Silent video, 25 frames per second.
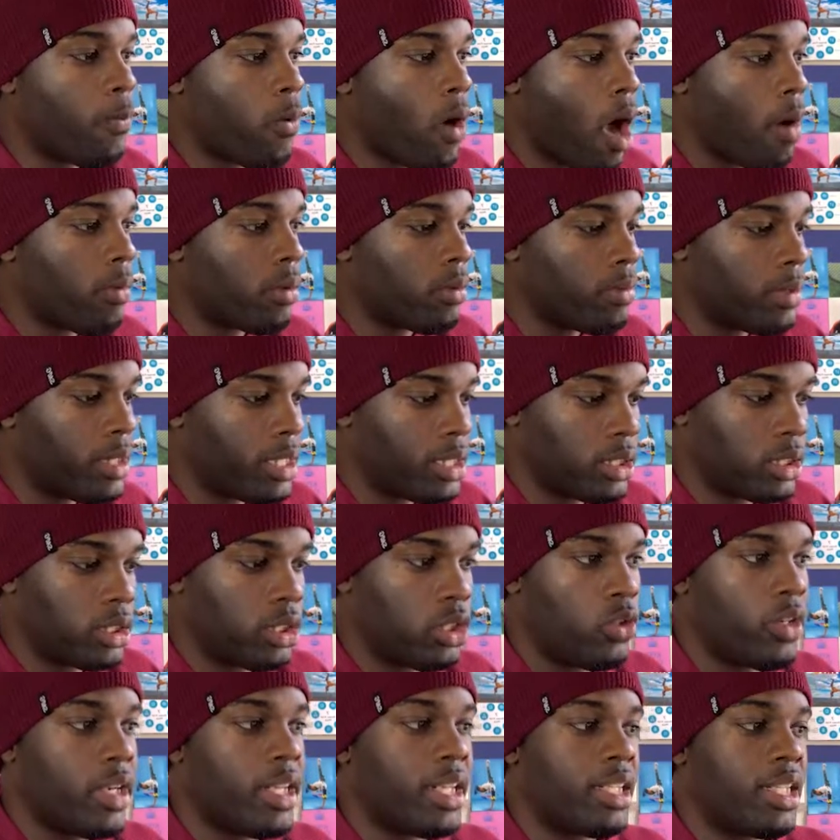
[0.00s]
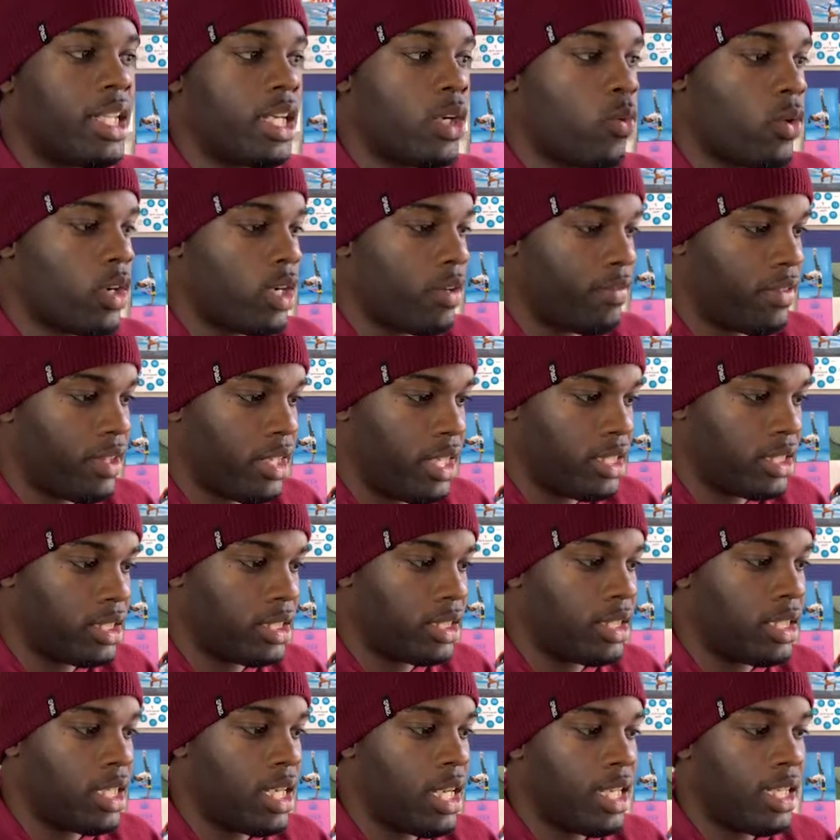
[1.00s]
problem is, you can click one of
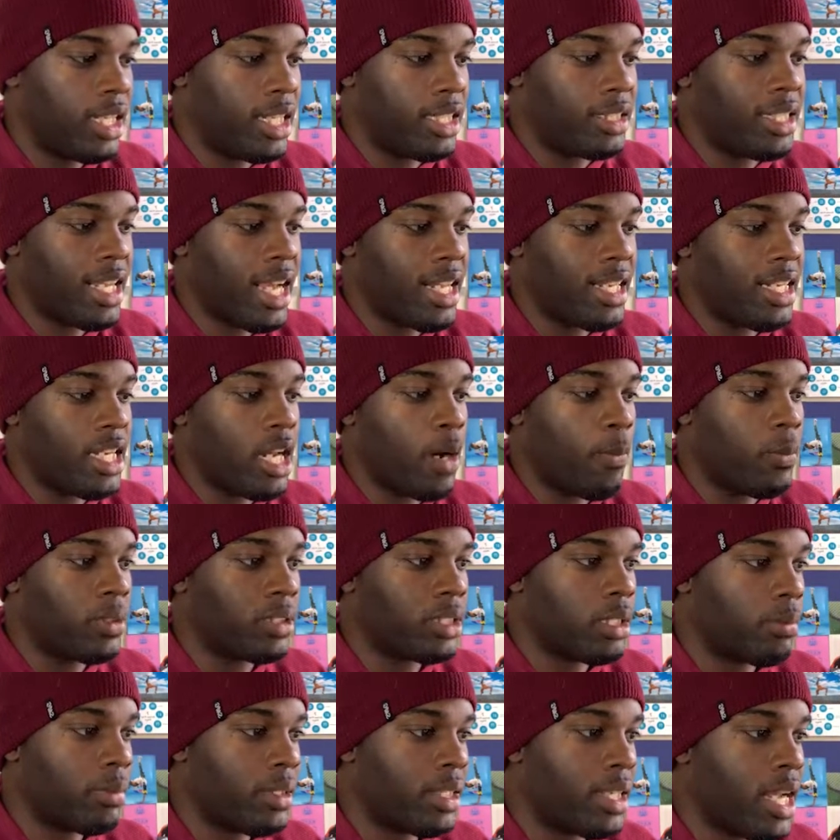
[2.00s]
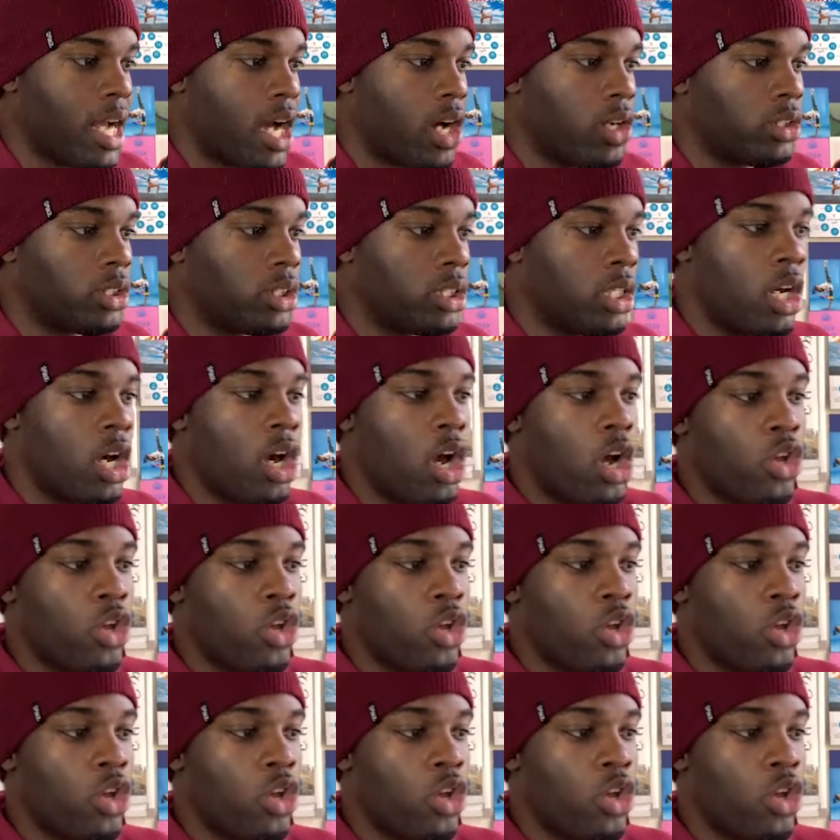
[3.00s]
these. Let's say I need help with something else.